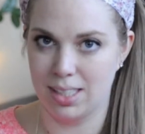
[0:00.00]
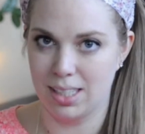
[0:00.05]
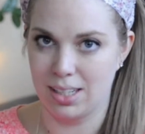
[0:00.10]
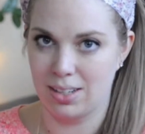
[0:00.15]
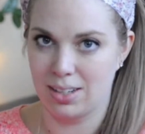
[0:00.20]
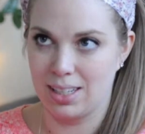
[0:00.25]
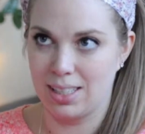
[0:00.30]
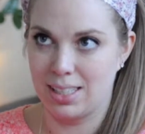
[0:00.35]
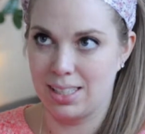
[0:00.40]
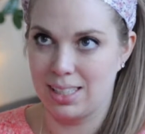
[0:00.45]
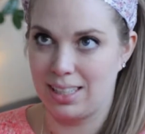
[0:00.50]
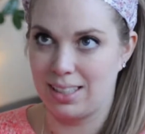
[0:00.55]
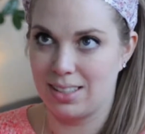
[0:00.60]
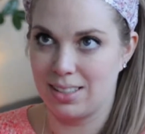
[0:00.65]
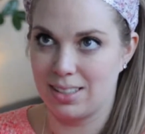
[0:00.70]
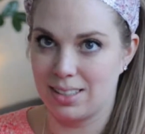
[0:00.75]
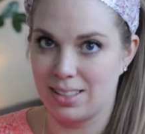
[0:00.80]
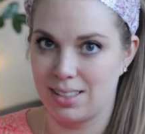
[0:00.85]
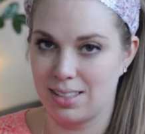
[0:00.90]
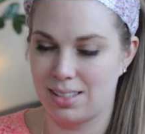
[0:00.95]
seriously,
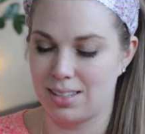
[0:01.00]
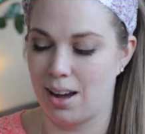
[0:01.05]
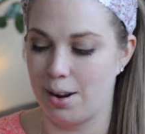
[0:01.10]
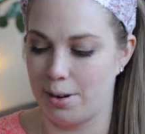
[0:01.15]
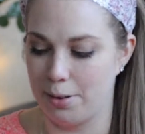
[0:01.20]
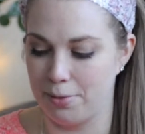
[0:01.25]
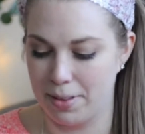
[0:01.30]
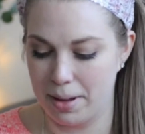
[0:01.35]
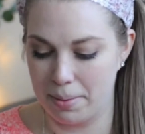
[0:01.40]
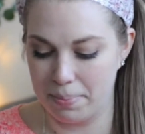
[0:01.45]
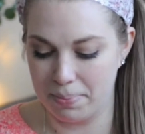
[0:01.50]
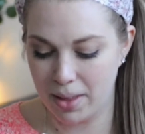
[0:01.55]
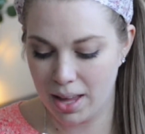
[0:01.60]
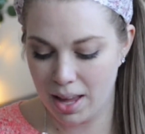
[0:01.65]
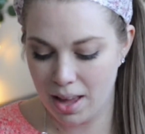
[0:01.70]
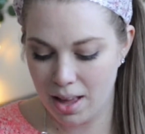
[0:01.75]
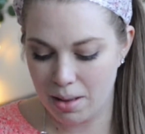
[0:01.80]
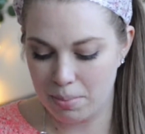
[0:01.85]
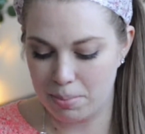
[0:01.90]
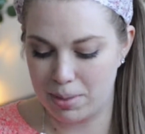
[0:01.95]
there's a ton of them.
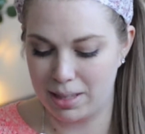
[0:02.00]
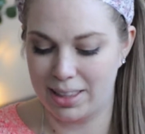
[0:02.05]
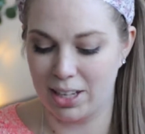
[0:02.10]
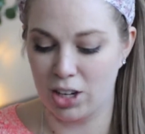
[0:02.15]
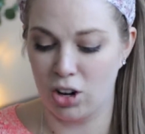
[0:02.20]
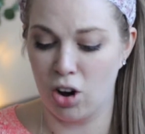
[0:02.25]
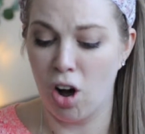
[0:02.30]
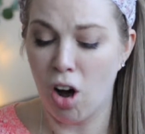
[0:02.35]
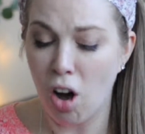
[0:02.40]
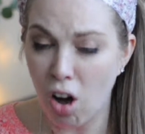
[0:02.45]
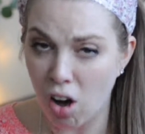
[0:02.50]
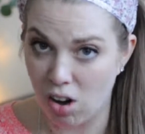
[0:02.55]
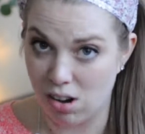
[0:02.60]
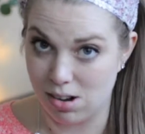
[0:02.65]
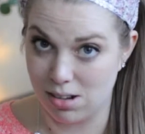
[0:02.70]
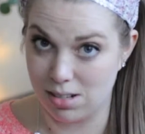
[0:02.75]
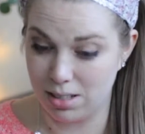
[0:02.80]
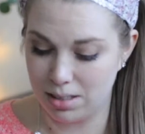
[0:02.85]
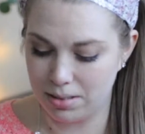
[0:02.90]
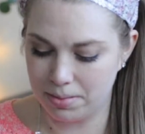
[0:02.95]
But they're
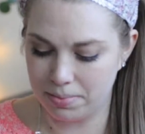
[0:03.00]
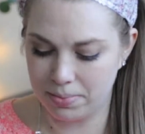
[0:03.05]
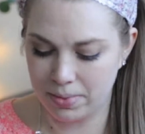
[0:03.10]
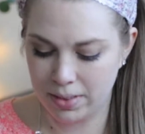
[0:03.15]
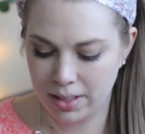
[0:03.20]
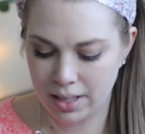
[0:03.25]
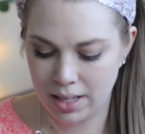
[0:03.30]
all